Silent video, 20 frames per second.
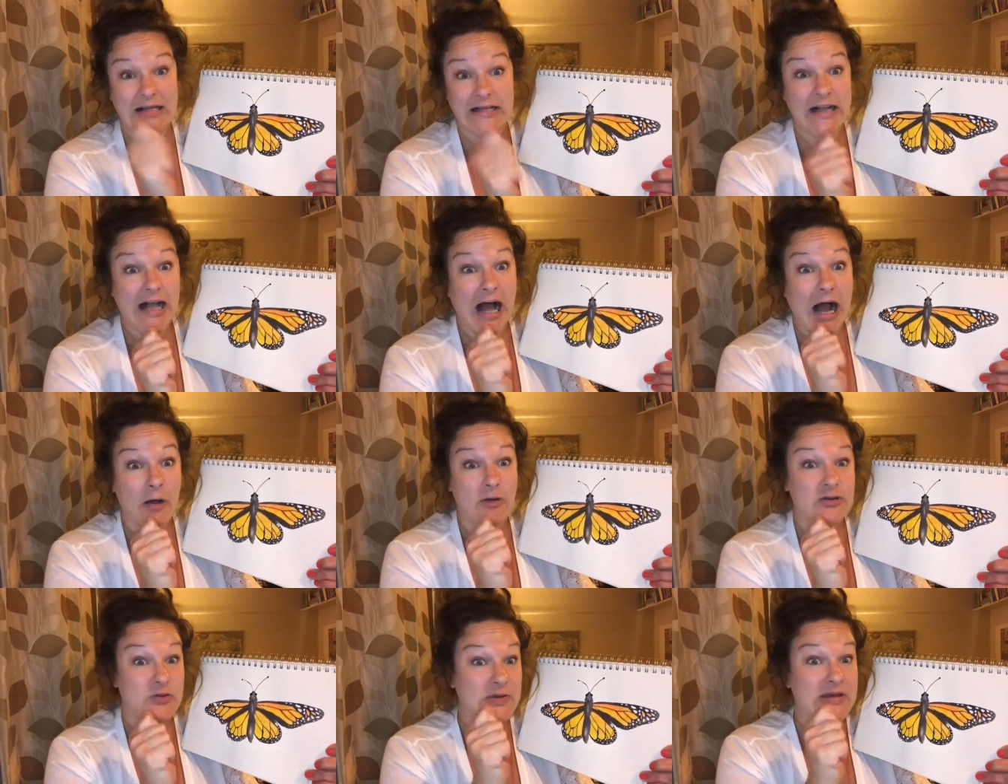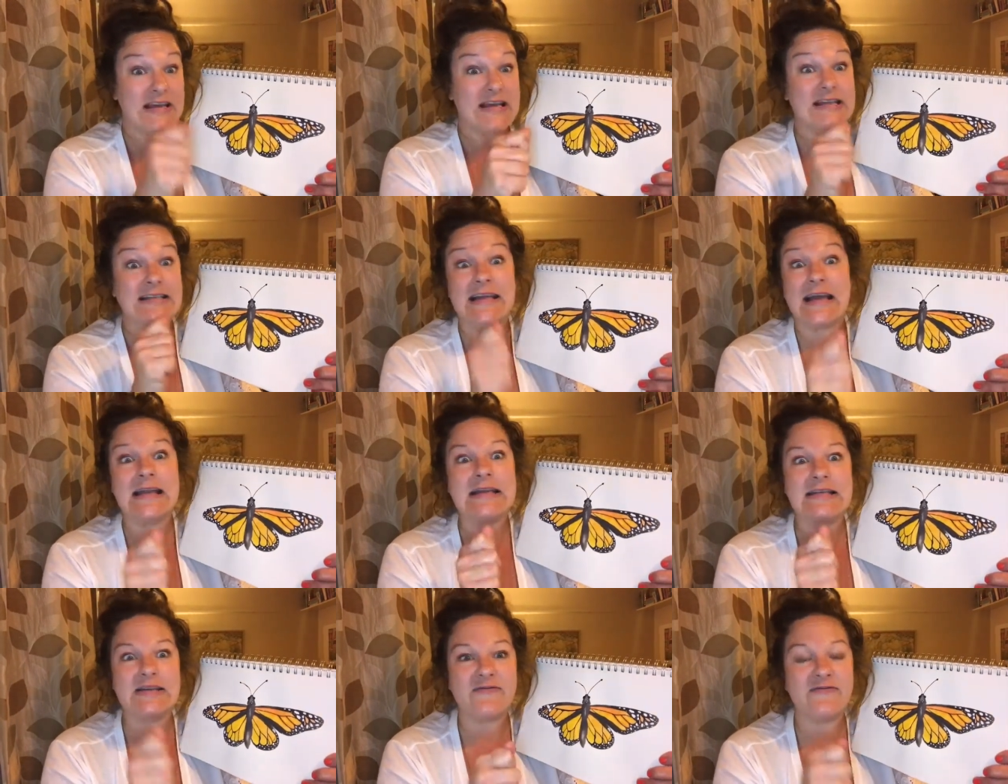I was really excited
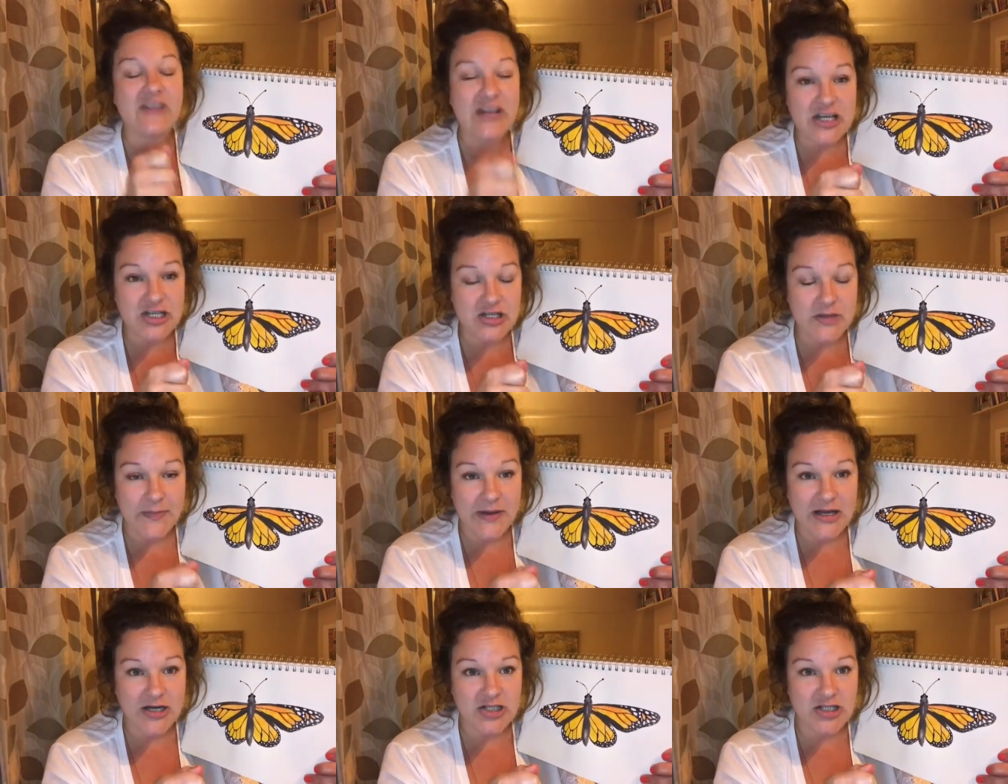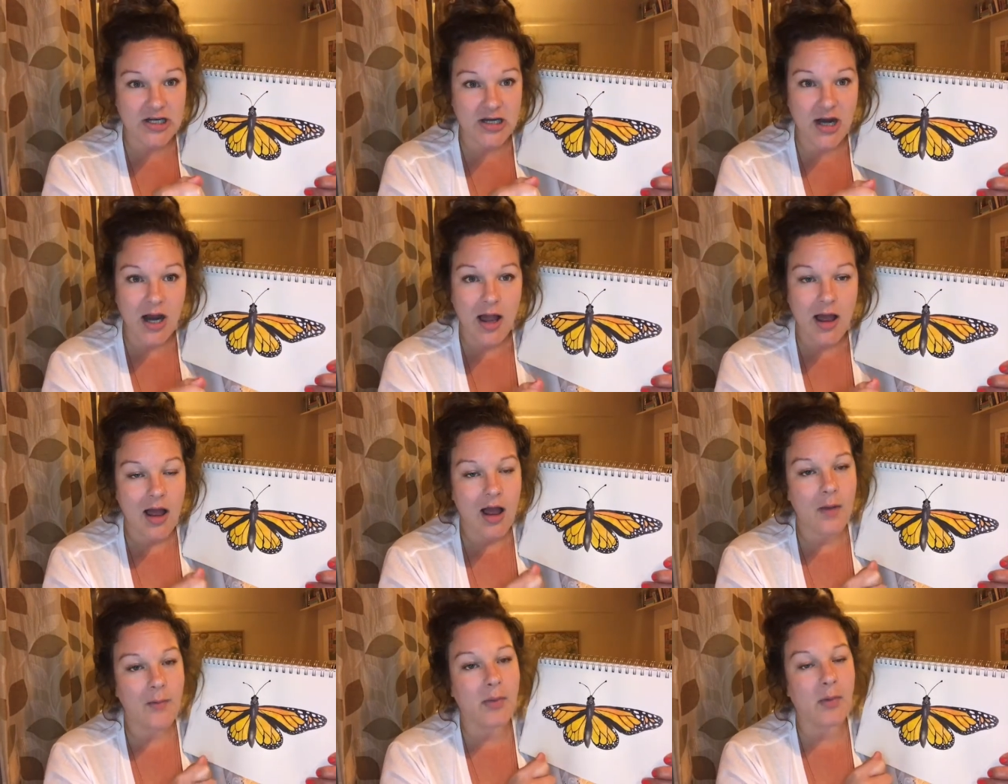to finish the picture
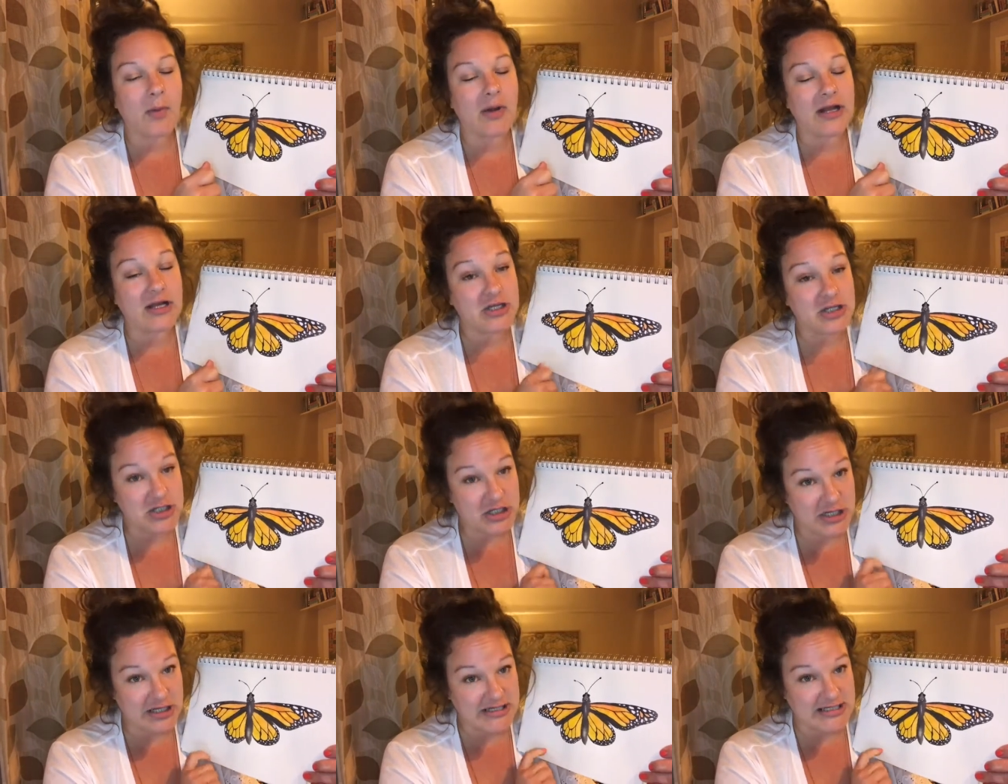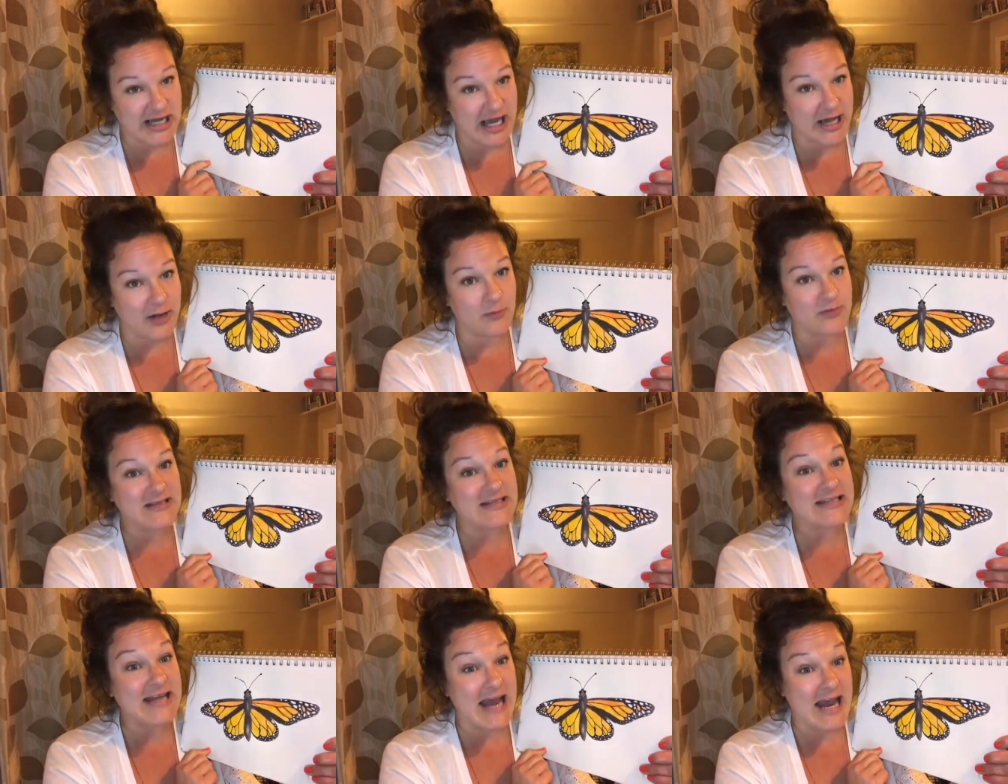but what I should have done was
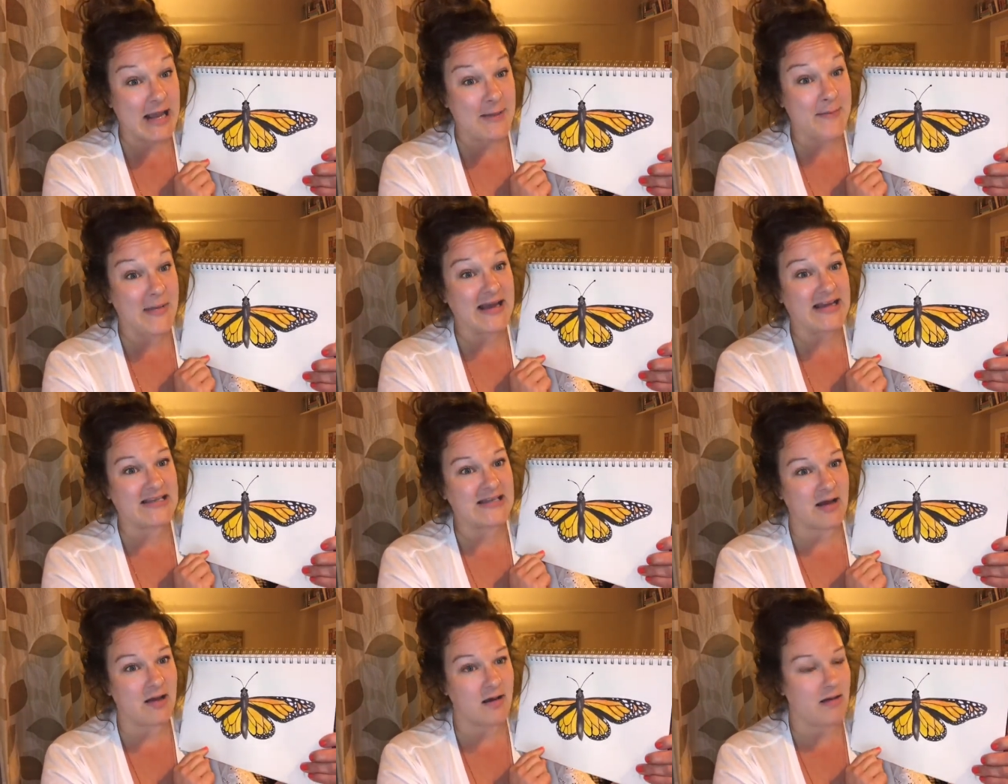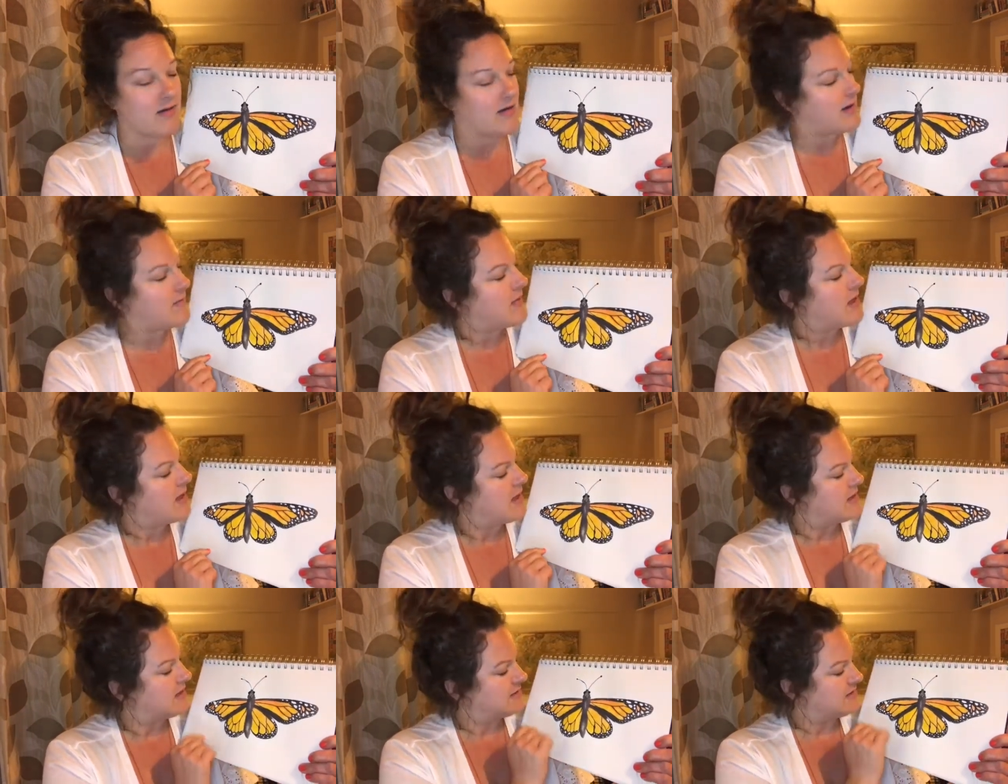take my time.
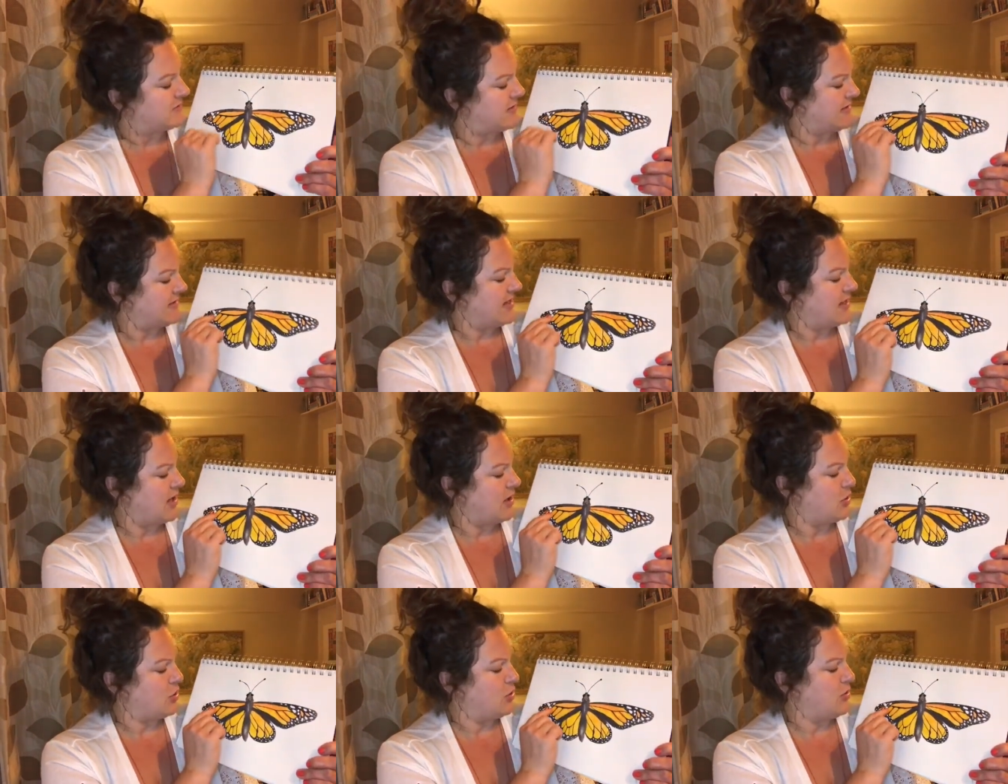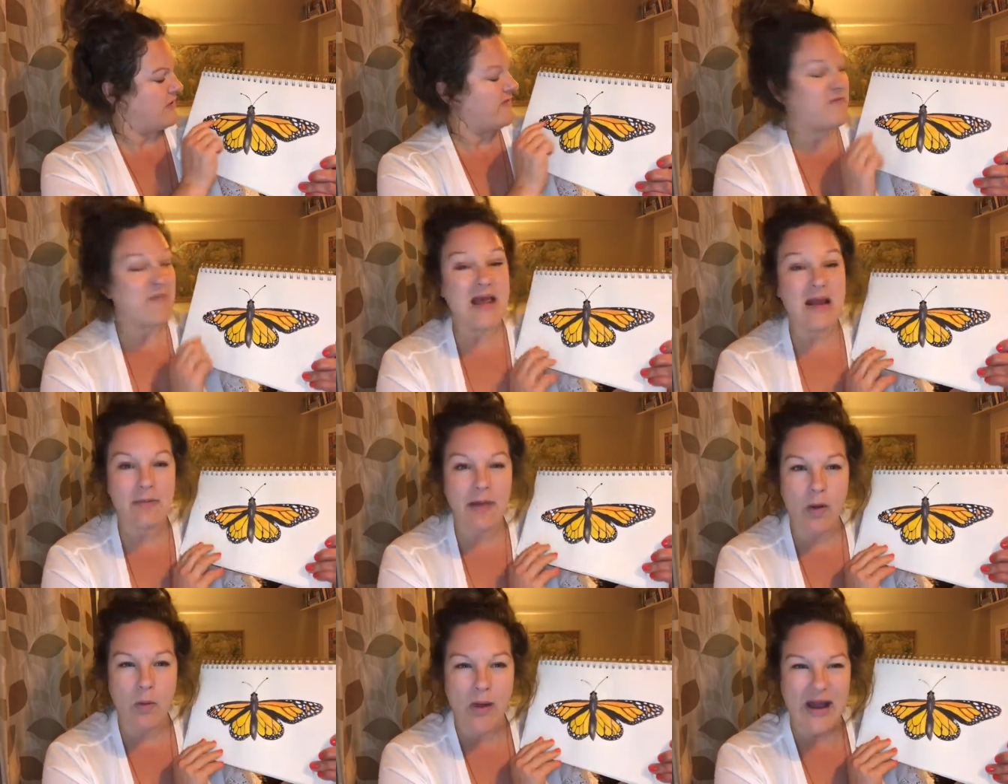So I think I could have made my
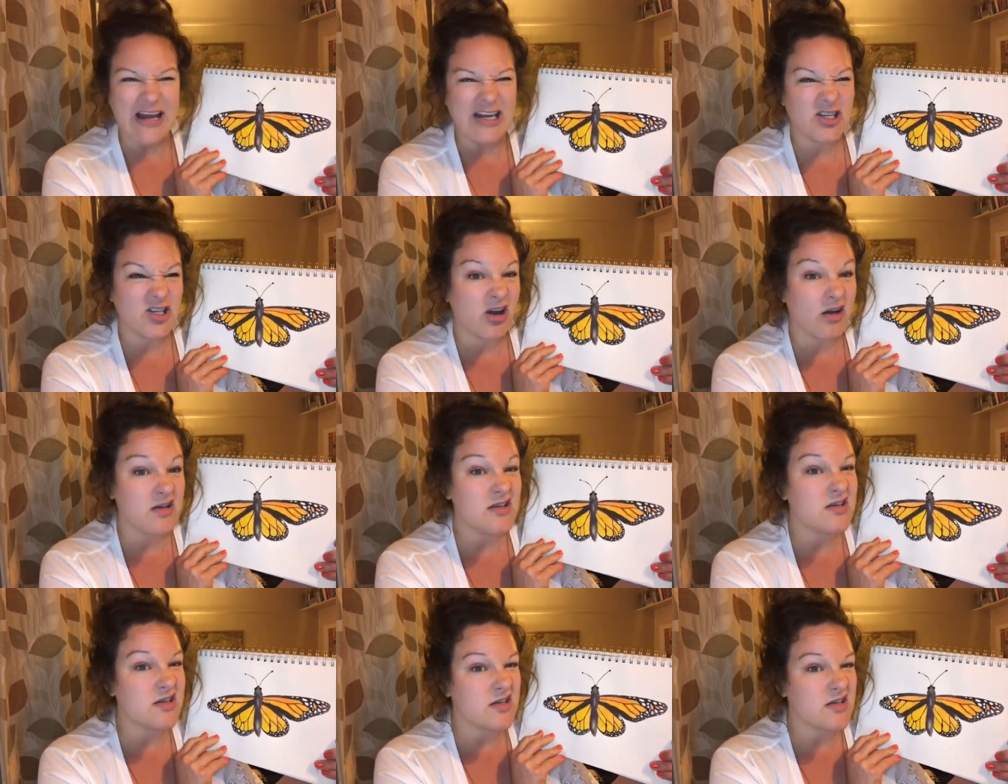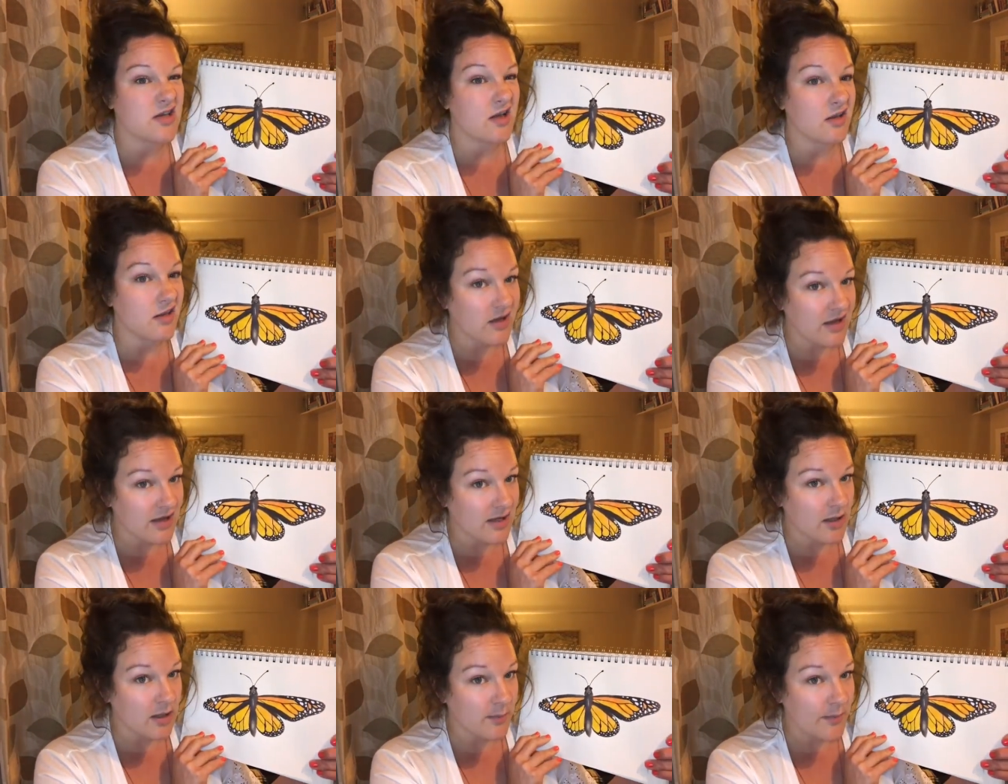white dots just a
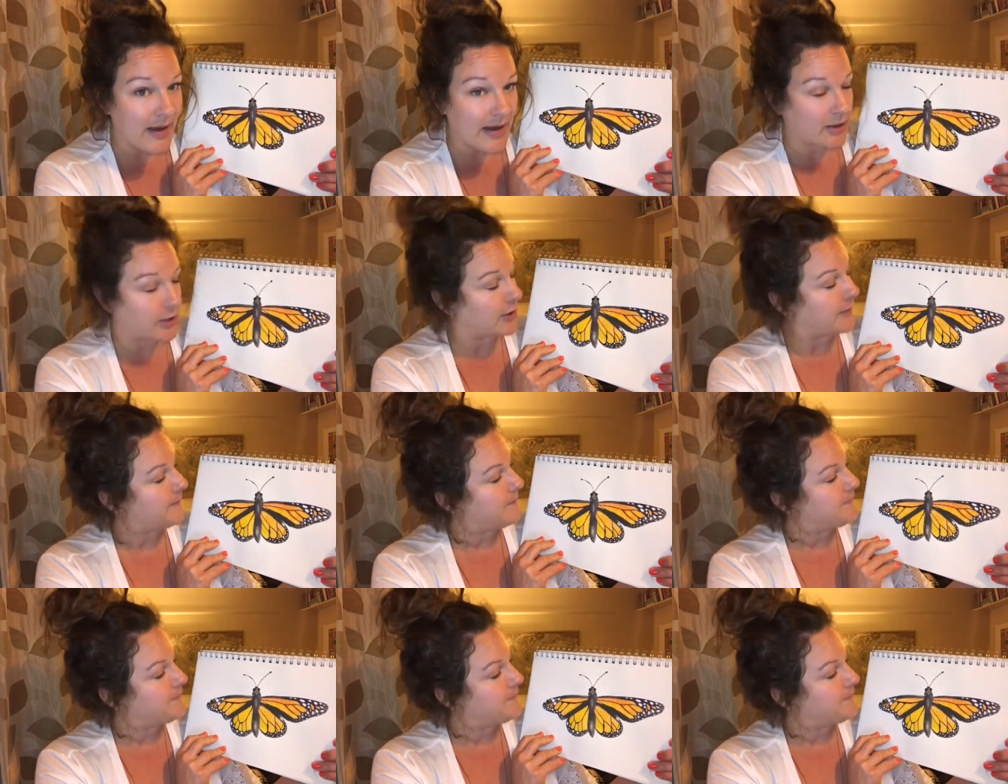little better.